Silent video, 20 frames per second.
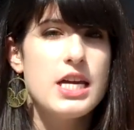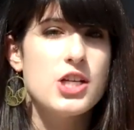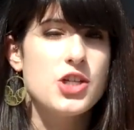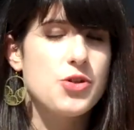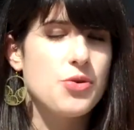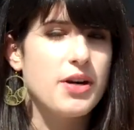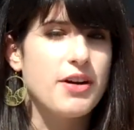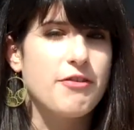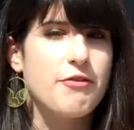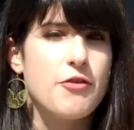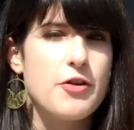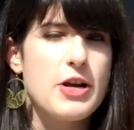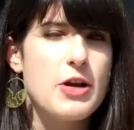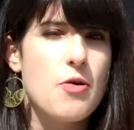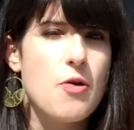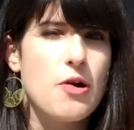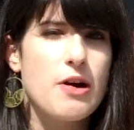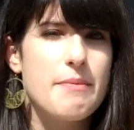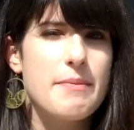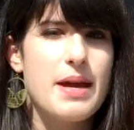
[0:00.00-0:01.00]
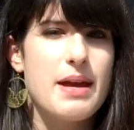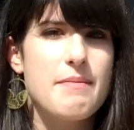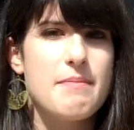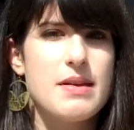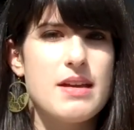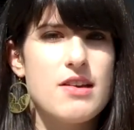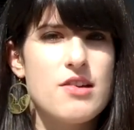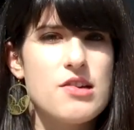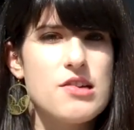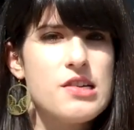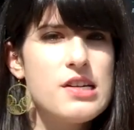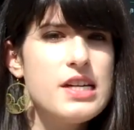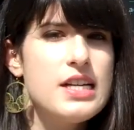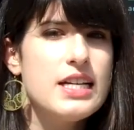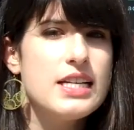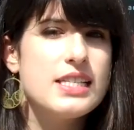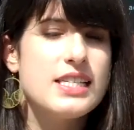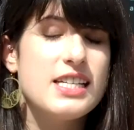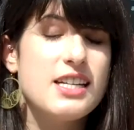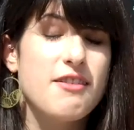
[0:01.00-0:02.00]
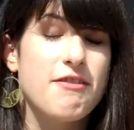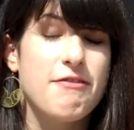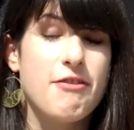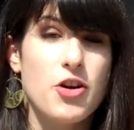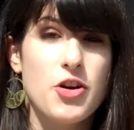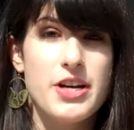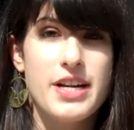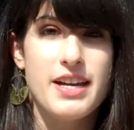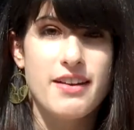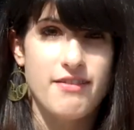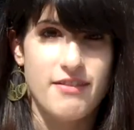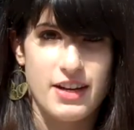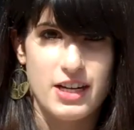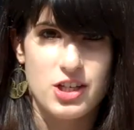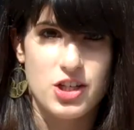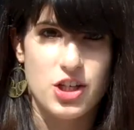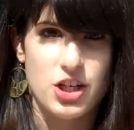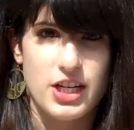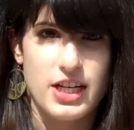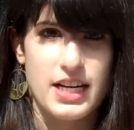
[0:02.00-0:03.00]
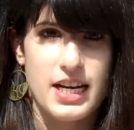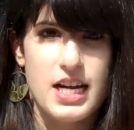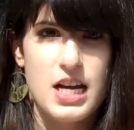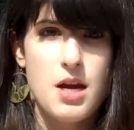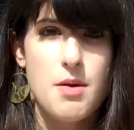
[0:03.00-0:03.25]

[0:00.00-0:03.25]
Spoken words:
enjoyed a free gourmet meal, seen a furry convention,